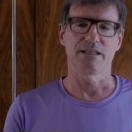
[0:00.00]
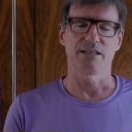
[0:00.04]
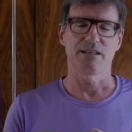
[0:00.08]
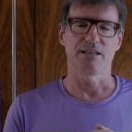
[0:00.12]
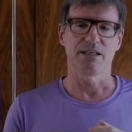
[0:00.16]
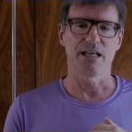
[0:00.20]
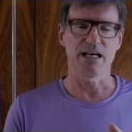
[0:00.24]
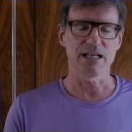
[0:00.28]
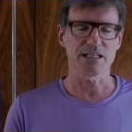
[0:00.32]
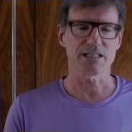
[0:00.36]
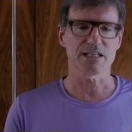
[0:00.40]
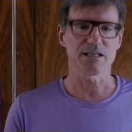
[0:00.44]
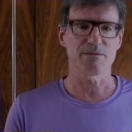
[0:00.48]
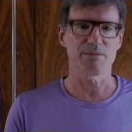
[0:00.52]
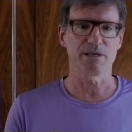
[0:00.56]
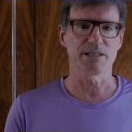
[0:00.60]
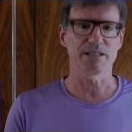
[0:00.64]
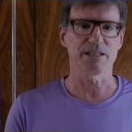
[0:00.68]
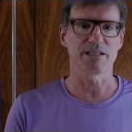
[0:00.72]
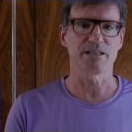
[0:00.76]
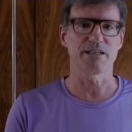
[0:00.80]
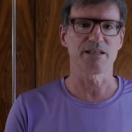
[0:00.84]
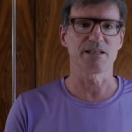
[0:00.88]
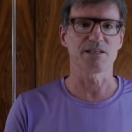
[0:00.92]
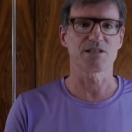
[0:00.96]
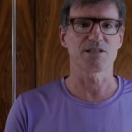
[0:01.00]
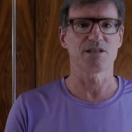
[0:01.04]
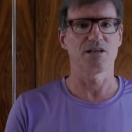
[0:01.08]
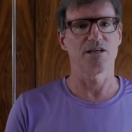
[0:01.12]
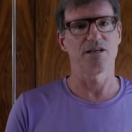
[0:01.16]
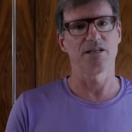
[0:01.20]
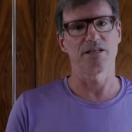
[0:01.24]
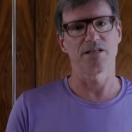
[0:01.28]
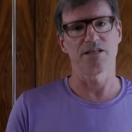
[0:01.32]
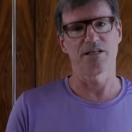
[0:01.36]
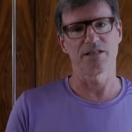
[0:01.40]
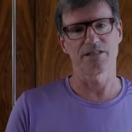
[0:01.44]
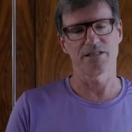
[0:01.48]
Last time I did this,
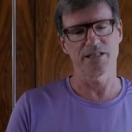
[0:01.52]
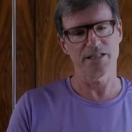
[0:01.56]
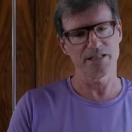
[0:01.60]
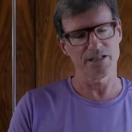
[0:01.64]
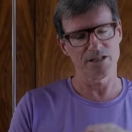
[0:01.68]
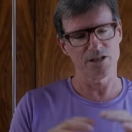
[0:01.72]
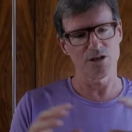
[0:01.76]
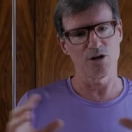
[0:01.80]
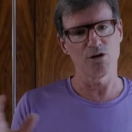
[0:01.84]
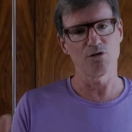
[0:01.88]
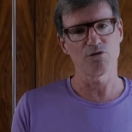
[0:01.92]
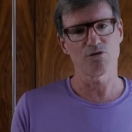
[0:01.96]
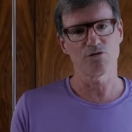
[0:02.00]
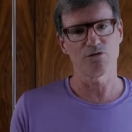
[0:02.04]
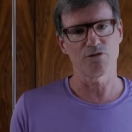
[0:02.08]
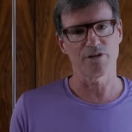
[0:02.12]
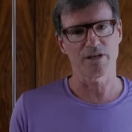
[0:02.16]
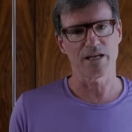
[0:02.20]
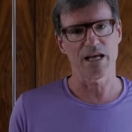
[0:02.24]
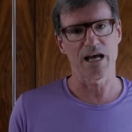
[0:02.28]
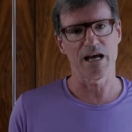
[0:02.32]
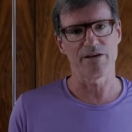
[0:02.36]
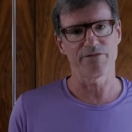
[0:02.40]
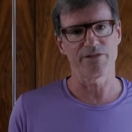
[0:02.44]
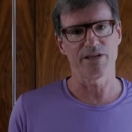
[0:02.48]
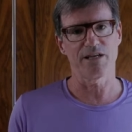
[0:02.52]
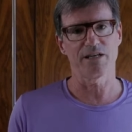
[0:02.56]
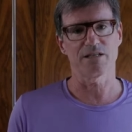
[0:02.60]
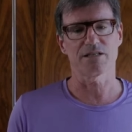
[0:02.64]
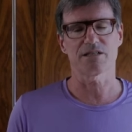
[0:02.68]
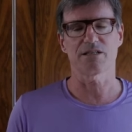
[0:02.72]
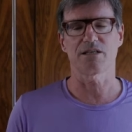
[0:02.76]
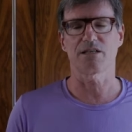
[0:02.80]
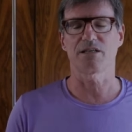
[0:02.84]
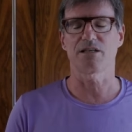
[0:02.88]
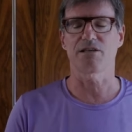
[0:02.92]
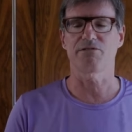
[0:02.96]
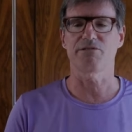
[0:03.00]
I didn't go through the caveats,
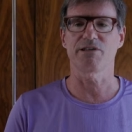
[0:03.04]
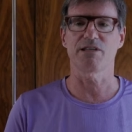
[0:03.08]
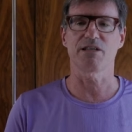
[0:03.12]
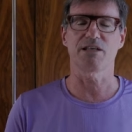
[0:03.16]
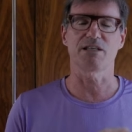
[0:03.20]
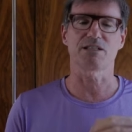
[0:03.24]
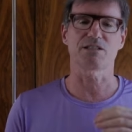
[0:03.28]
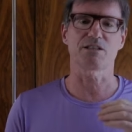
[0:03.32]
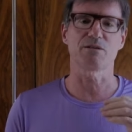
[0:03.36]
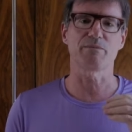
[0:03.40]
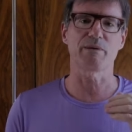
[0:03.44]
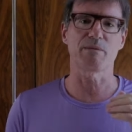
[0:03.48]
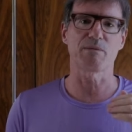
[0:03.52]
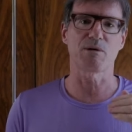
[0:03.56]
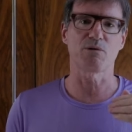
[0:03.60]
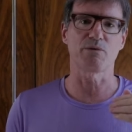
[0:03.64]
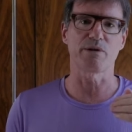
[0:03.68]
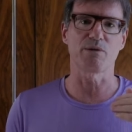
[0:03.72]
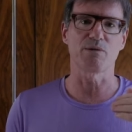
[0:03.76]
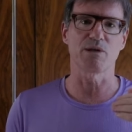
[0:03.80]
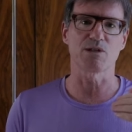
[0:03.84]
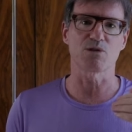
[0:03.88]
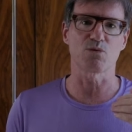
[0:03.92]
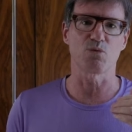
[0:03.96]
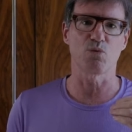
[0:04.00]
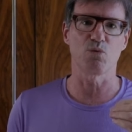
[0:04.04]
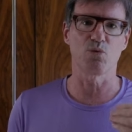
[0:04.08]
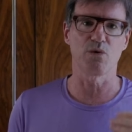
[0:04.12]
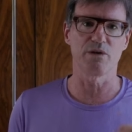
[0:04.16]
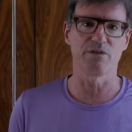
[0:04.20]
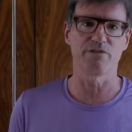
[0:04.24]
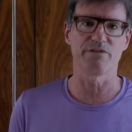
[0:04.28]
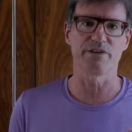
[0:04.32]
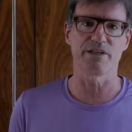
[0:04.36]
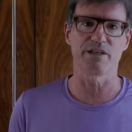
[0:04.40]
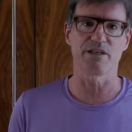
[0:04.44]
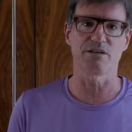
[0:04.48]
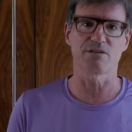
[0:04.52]
and I realized some people only watch
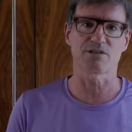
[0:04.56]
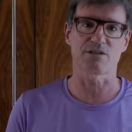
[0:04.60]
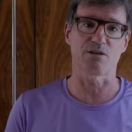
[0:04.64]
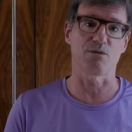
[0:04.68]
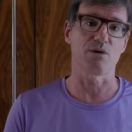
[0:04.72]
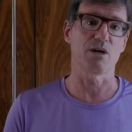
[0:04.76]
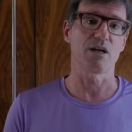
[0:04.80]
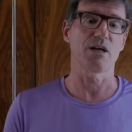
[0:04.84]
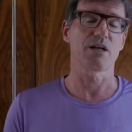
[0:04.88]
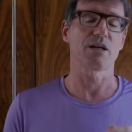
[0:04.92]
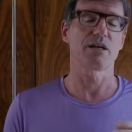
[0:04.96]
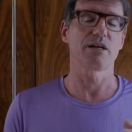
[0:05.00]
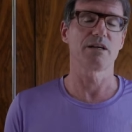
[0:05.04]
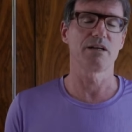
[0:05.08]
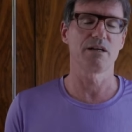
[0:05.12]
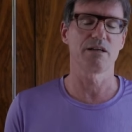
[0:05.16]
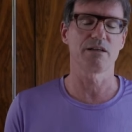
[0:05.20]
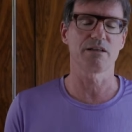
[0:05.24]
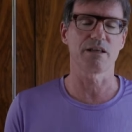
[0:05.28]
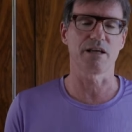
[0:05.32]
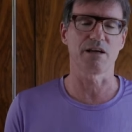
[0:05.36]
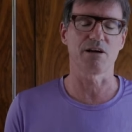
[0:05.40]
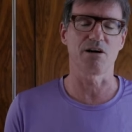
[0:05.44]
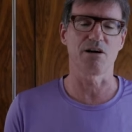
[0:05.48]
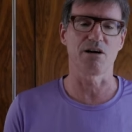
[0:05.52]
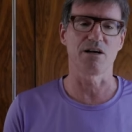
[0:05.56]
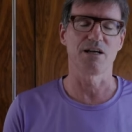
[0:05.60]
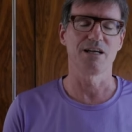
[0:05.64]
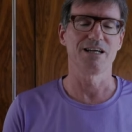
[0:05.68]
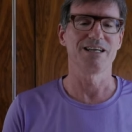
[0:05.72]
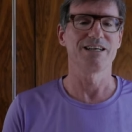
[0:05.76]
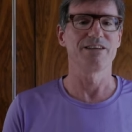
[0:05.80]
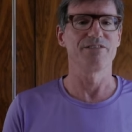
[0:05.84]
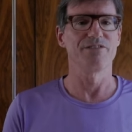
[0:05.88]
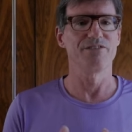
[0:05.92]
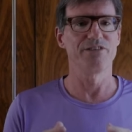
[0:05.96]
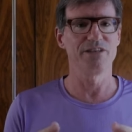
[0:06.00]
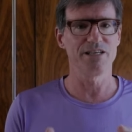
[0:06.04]
one video, so here they are.
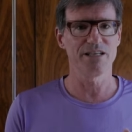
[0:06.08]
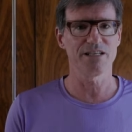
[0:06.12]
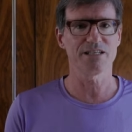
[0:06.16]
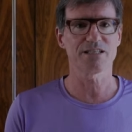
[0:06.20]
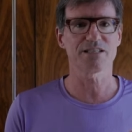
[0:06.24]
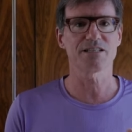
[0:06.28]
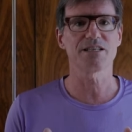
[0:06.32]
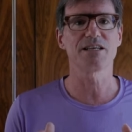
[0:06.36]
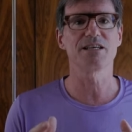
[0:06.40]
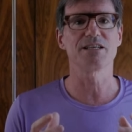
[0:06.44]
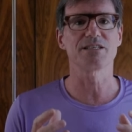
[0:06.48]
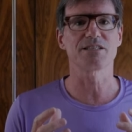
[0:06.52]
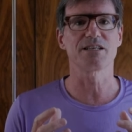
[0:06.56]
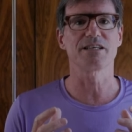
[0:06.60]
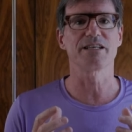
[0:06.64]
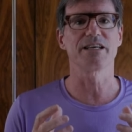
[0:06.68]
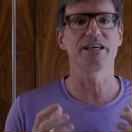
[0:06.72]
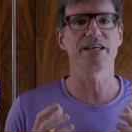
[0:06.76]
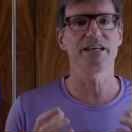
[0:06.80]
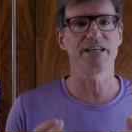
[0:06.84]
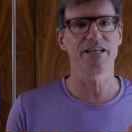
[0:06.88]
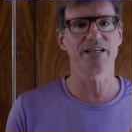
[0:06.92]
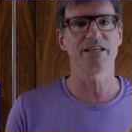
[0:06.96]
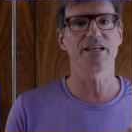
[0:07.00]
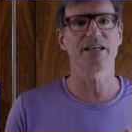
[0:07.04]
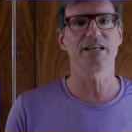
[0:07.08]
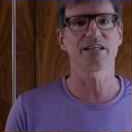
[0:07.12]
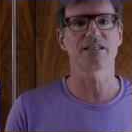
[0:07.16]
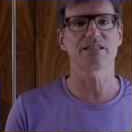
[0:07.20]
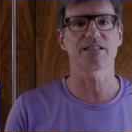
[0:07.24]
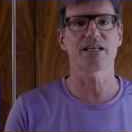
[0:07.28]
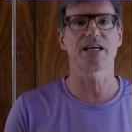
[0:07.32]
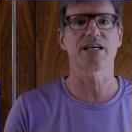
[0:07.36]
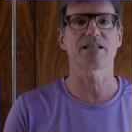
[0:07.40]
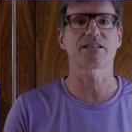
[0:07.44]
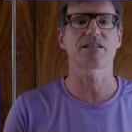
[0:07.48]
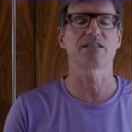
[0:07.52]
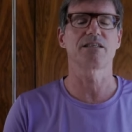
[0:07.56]
This is an
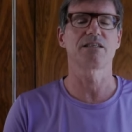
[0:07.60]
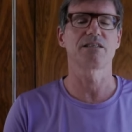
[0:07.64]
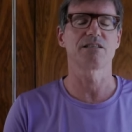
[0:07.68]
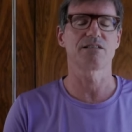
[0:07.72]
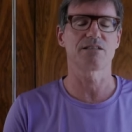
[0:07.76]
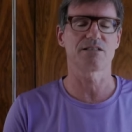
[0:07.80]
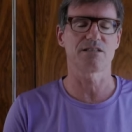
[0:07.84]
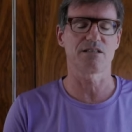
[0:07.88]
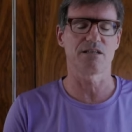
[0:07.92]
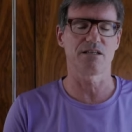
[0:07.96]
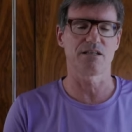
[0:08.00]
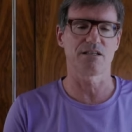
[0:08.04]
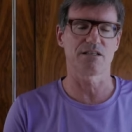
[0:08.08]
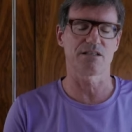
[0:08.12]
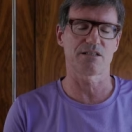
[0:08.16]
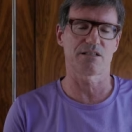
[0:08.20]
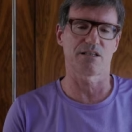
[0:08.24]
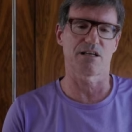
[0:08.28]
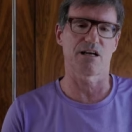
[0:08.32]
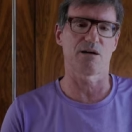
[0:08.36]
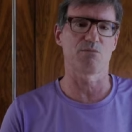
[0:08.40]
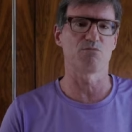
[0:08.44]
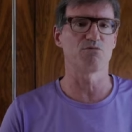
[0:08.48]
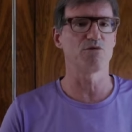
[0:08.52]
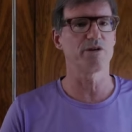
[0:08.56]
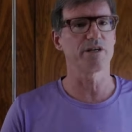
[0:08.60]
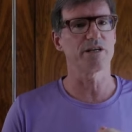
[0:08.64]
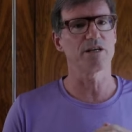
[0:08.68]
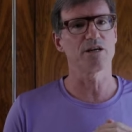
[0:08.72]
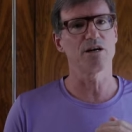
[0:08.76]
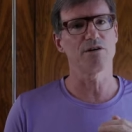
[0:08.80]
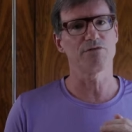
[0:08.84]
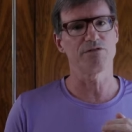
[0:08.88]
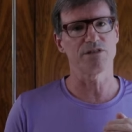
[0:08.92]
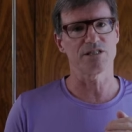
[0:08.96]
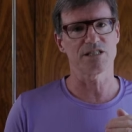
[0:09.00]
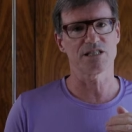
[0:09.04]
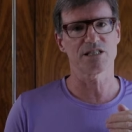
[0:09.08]
inexact science. I'm running
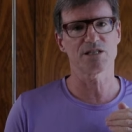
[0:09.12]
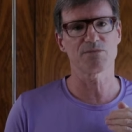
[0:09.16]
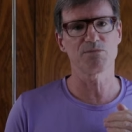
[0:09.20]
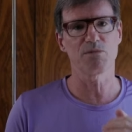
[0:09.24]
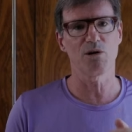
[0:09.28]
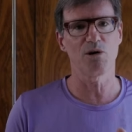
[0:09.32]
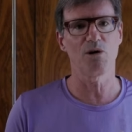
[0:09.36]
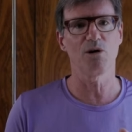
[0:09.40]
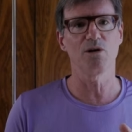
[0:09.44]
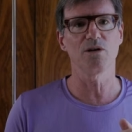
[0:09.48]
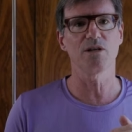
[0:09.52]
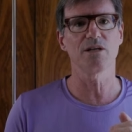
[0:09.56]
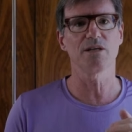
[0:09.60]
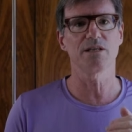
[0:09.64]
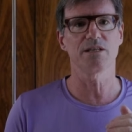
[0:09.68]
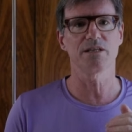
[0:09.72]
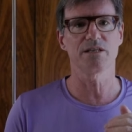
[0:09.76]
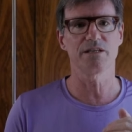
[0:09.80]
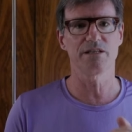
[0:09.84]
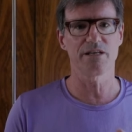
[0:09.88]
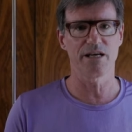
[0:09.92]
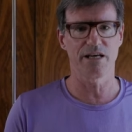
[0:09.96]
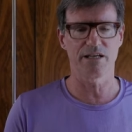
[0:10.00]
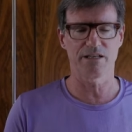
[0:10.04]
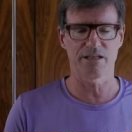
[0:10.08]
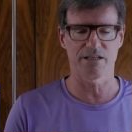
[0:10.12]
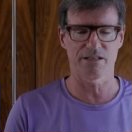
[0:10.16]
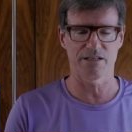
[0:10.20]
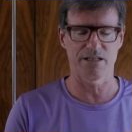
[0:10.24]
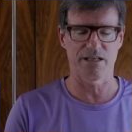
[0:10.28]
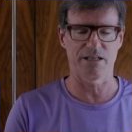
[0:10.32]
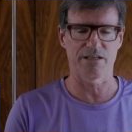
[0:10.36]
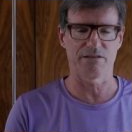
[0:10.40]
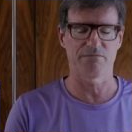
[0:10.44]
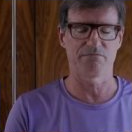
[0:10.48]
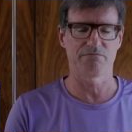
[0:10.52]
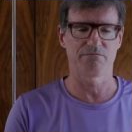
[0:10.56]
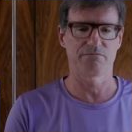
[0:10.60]
off a small data
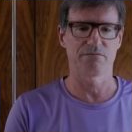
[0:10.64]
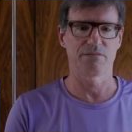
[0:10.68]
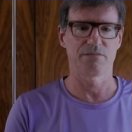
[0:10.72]
set.